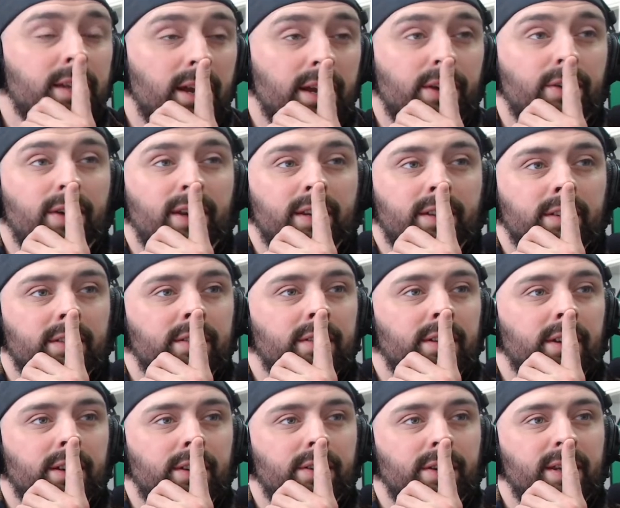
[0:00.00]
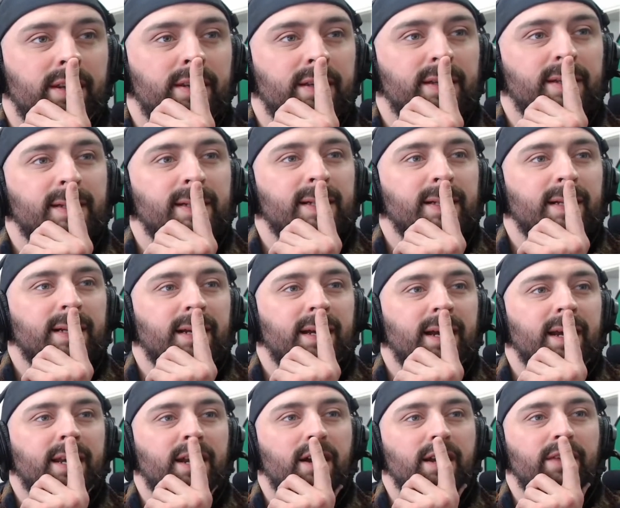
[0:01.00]
Agreed.
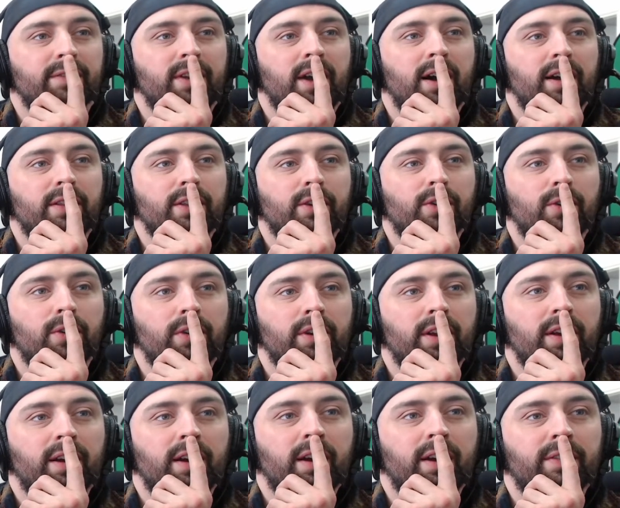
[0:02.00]
Can't even hide in the corner